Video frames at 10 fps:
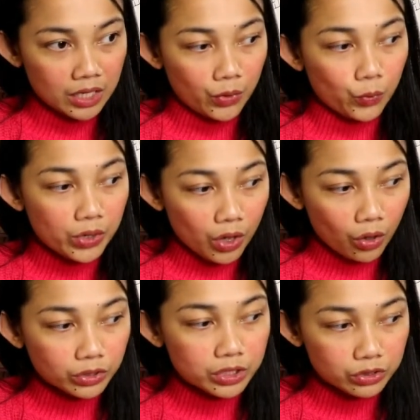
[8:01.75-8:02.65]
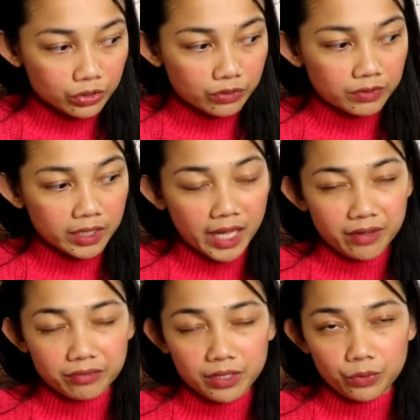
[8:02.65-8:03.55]
we all deserve the
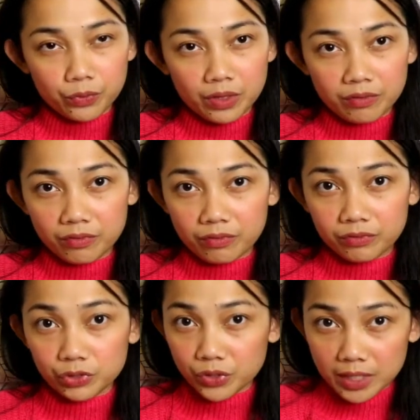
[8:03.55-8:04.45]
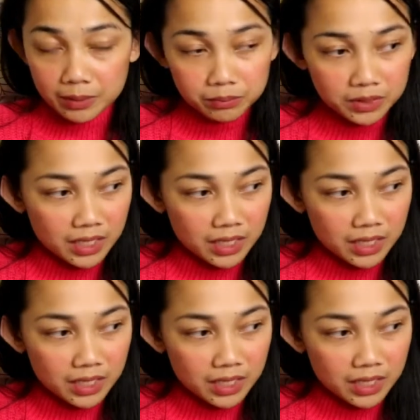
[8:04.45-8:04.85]
life that we've dreamed,